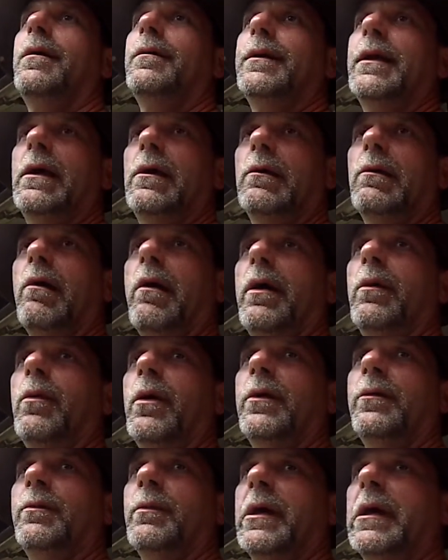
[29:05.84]
they'll agree
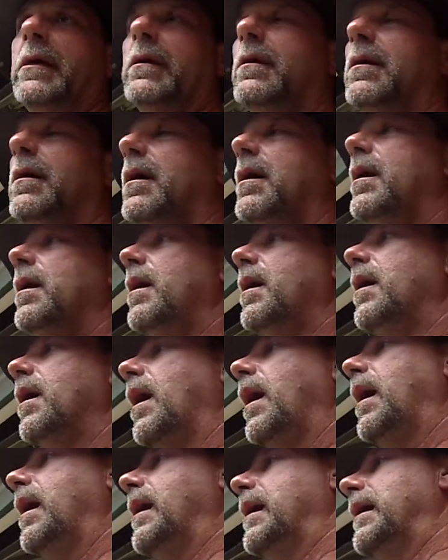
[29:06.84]
with me.
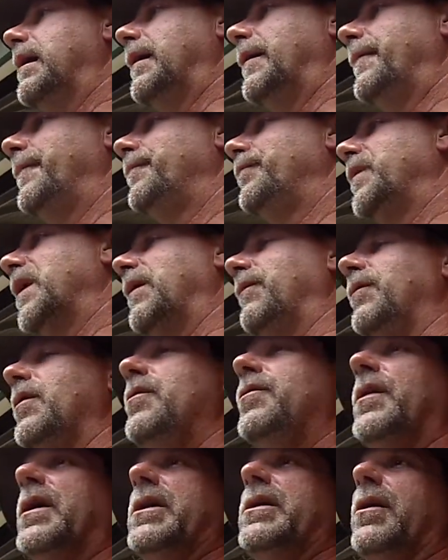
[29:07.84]
If you
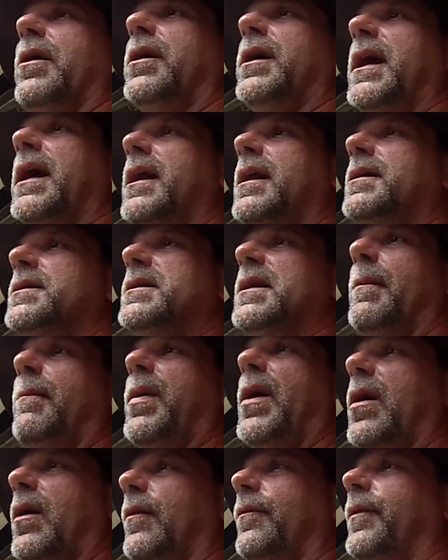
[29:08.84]
think your kid is the
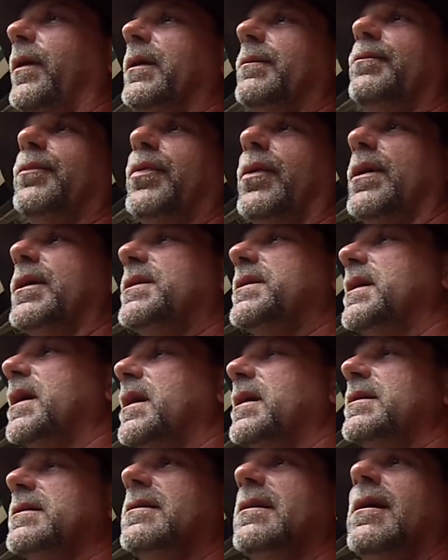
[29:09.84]
perfect
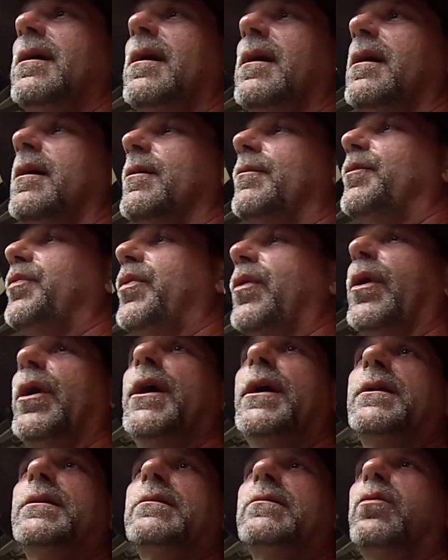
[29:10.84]
princess,
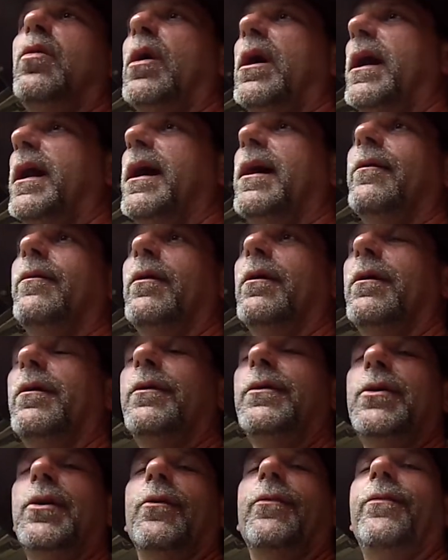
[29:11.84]
prince, whatever,
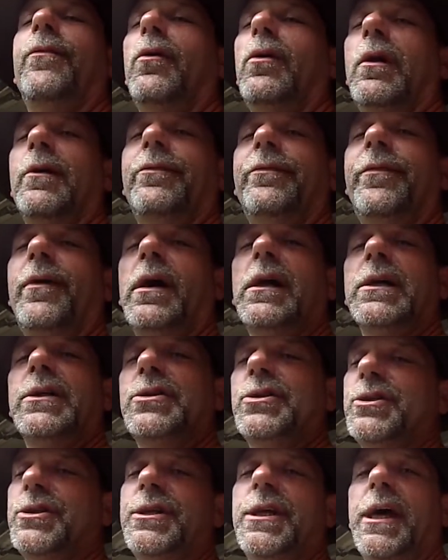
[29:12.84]
you're full of fucking
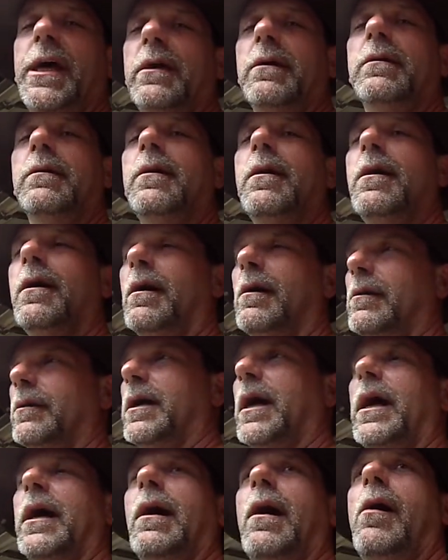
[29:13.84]
shit.
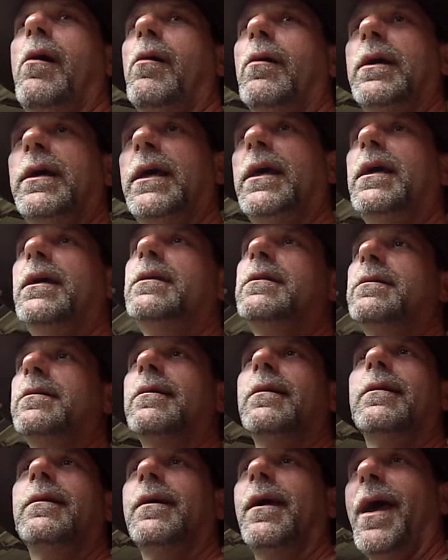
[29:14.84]
Okay? All kids
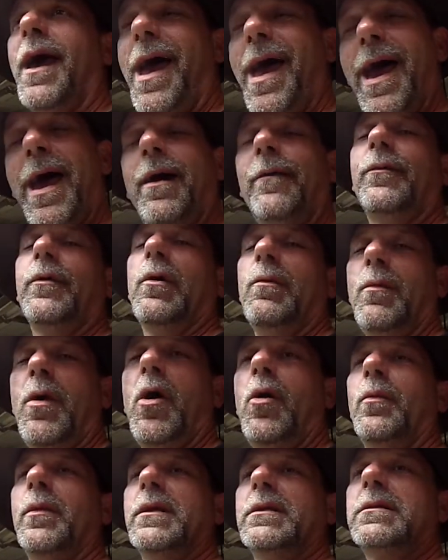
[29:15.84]
have their
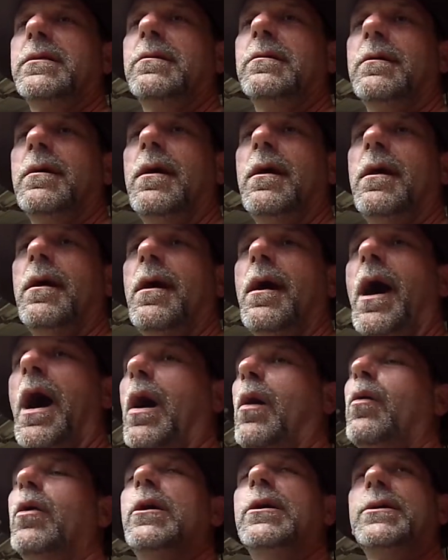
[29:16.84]
moments.
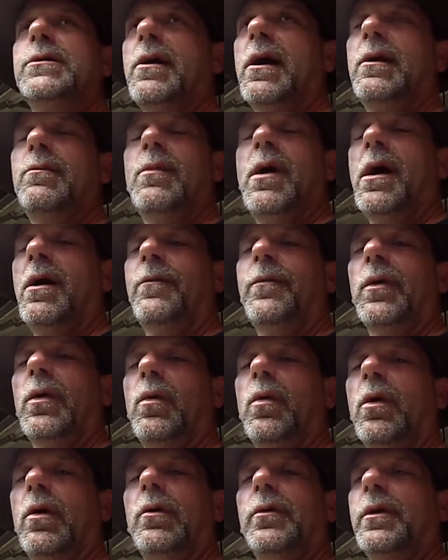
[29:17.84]
I wouldn't trade mine for the
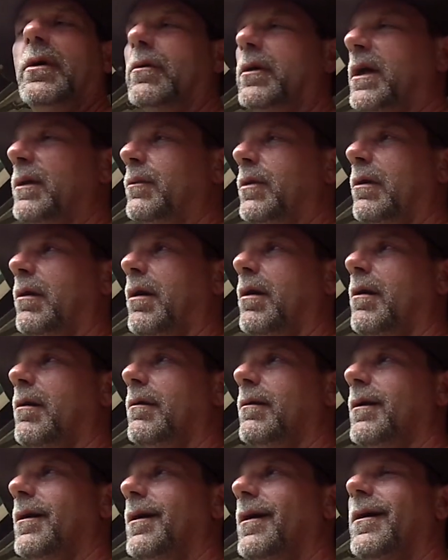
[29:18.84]
world, don't get me
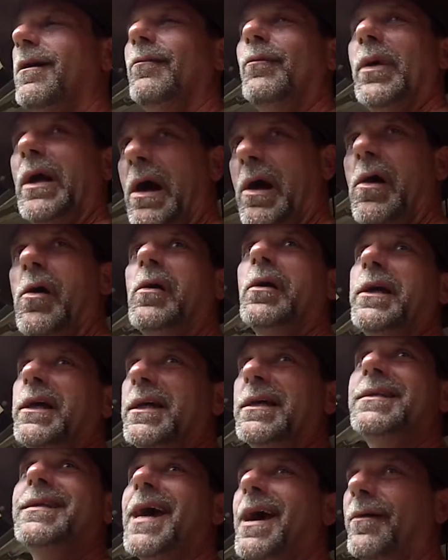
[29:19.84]
wrong, but all
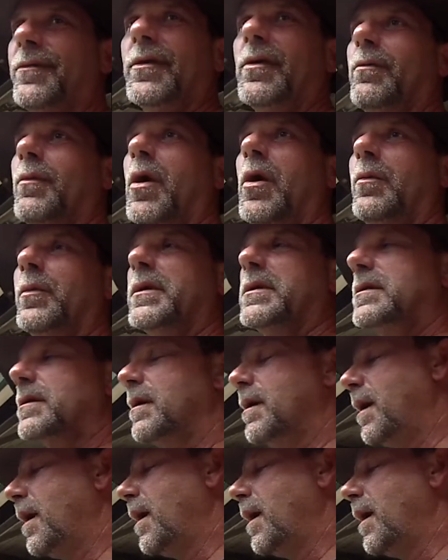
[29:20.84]
kids have their moments.